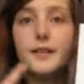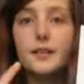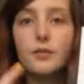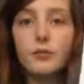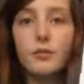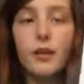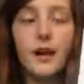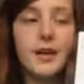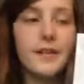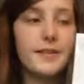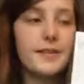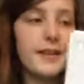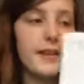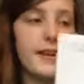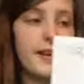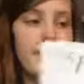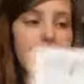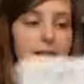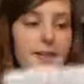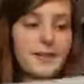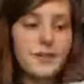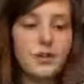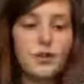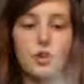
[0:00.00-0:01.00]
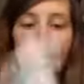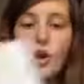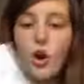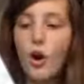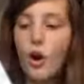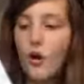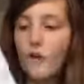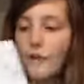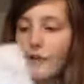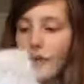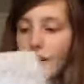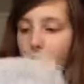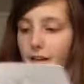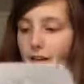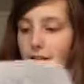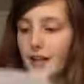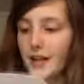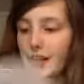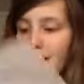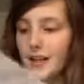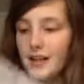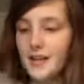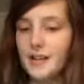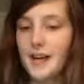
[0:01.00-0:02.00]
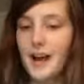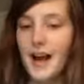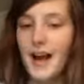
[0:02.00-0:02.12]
the writing is not very neat